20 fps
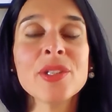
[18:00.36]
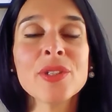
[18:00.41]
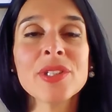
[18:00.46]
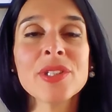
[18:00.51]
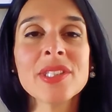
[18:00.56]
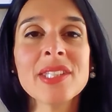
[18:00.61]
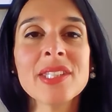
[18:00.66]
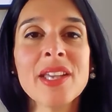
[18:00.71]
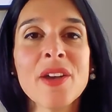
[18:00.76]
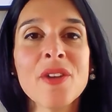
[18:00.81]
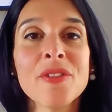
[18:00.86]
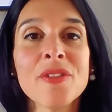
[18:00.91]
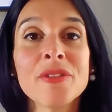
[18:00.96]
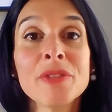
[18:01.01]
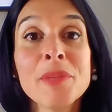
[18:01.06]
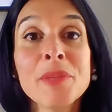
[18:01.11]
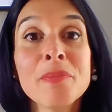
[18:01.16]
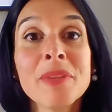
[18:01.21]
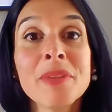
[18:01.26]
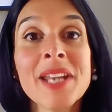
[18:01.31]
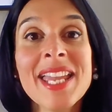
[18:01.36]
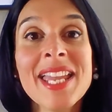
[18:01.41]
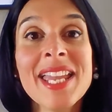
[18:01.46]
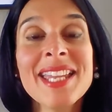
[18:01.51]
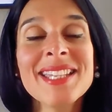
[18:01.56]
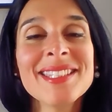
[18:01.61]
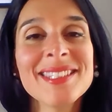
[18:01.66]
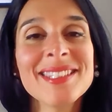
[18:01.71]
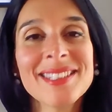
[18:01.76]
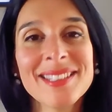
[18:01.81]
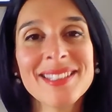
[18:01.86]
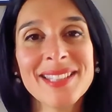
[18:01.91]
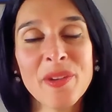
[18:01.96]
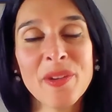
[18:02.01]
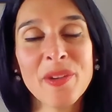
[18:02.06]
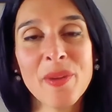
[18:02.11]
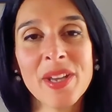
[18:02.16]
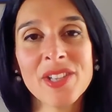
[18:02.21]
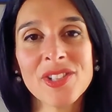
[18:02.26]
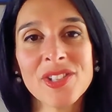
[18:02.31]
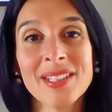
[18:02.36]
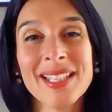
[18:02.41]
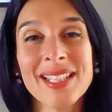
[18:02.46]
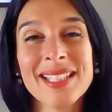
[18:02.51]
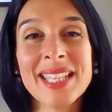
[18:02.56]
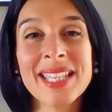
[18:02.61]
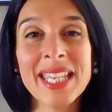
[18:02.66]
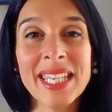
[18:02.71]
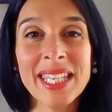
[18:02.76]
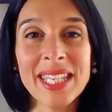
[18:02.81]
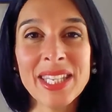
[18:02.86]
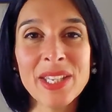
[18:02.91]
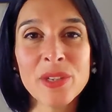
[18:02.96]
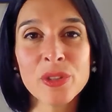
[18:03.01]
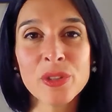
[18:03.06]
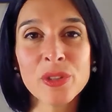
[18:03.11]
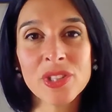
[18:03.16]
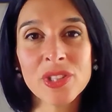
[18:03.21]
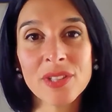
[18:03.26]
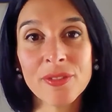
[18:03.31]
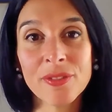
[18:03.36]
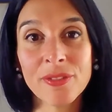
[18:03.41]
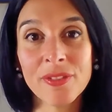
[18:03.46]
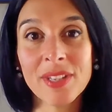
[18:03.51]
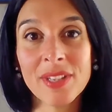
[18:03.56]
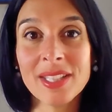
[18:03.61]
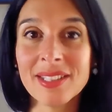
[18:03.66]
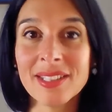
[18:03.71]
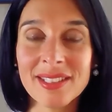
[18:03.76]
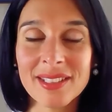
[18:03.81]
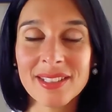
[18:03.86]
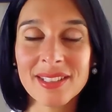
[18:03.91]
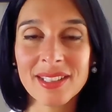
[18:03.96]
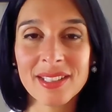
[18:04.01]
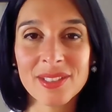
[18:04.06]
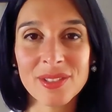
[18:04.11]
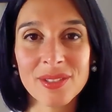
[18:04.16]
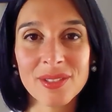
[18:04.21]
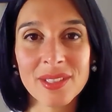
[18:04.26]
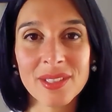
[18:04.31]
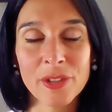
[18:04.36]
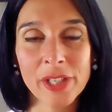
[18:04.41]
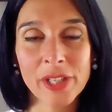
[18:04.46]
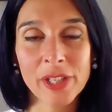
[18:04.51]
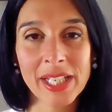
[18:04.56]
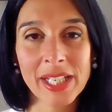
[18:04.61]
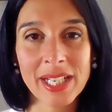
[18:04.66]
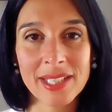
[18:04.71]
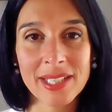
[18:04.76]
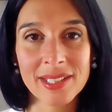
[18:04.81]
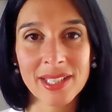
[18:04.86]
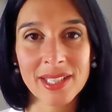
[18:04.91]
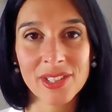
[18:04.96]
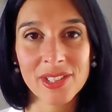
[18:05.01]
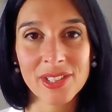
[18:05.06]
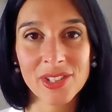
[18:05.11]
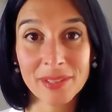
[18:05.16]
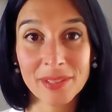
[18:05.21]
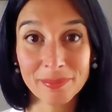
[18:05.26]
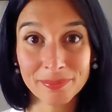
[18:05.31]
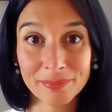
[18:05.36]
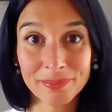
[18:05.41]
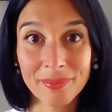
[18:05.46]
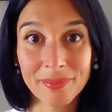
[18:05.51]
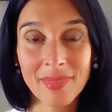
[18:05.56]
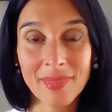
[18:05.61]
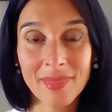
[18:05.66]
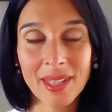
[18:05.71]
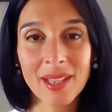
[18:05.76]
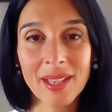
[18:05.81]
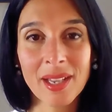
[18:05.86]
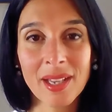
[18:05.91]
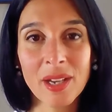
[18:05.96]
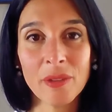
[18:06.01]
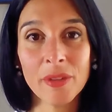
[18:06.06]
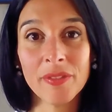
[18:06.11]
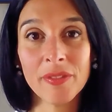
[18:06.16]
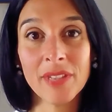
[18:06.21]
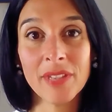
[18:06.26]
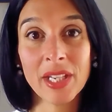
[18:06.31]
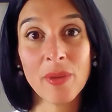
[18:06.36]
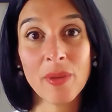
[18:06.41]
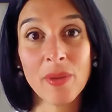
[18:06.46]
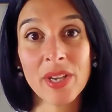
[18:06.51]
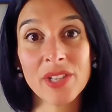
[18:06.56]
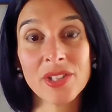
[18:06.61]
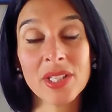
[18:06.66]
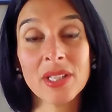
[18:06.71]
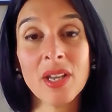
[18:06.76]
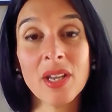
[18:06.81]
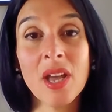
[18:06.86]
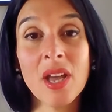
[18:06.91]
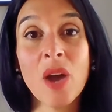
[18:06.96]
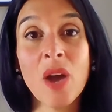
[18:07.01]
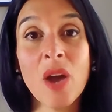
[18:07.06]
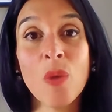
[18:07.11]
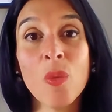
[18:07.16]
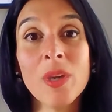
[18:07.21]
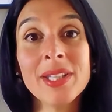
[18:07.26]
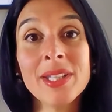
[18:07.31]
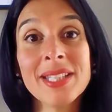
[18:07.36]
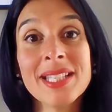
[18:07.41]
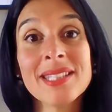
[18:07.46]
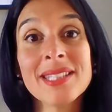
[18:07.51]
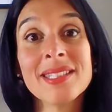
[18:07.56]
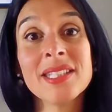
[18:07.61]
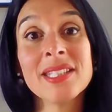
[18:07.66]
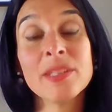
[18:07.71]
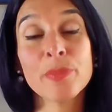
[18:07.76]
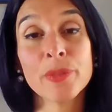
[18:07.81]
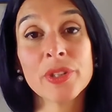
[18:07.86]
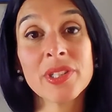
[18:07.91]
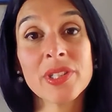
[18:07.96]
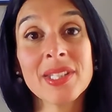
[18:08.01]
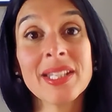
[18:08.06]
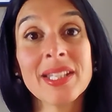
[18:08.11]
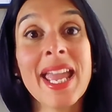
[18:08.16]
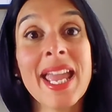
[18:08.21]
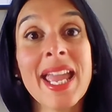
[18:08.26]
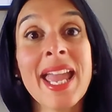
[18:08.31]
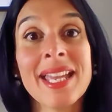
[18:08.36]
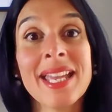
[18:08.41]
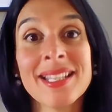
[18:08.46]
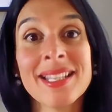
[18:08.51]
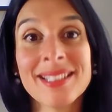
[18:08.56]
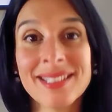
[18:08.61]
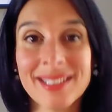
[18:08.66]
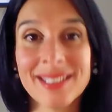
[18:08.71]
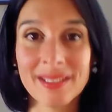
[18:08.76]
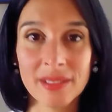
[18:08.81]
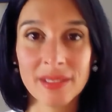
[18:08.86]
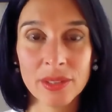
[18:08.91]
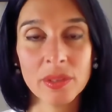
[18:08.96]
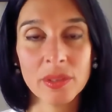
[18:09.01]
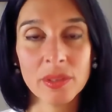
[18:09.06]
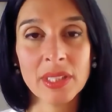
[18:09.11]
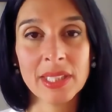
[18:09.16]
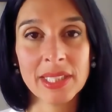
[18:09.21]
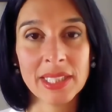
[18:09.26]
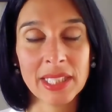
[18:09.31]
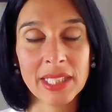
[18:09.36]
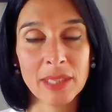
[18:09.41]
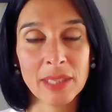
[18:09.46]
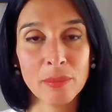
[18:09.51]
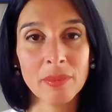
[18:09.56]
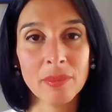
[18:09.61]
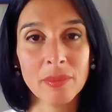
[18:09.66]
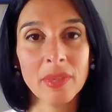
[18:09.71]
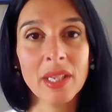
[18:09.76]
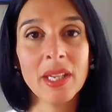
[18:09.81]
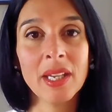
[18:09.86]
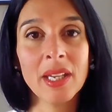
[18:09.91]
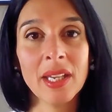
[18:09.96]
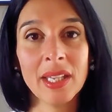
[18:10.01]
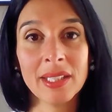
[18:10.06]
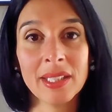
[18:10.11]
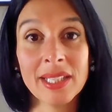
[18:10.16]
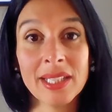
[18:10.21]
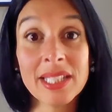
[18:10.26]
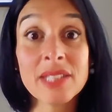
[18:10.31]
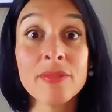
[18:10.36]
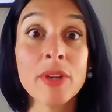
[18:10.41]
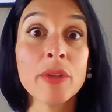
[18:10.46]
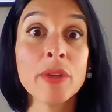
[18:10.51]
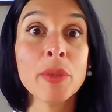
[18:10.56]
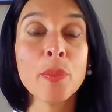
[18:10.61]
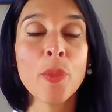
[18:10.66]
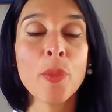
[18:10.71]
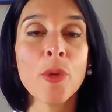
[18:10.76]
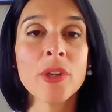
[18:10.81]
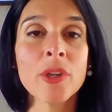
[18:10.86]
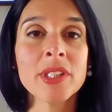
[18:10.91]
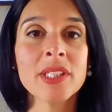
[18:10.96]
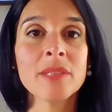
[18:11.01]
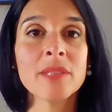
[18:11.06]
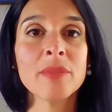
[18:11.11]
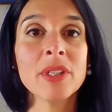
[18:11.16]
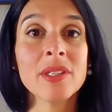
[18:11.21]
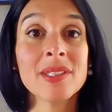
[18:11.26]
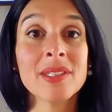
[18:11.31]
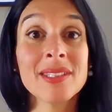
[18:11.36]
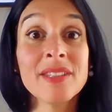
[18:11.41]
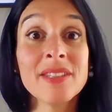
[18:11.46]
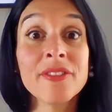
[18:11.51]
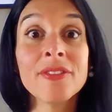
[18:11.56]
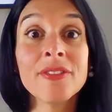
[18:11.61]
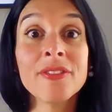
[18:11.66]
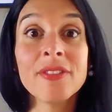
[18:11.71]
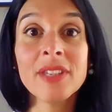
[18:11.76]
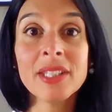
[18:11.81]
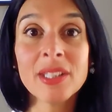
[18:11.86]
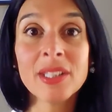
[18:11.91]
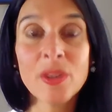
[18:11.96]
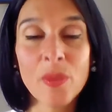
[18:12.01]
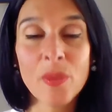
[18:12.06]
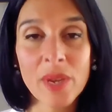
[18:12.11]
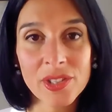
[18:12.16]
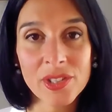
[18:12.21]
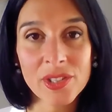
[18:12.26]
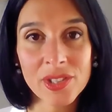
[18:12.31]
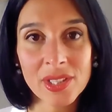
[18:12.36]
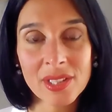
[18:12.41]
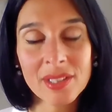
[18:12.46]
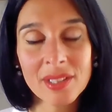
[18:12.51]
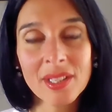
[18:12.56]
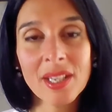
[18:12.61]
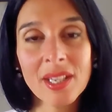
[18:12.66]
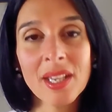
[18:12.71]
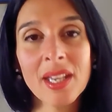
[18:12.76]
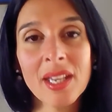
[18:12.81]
yourself, replace the question, does he or she fit into the organization? With the question, what does this person add to the team? And that's very important because the fit question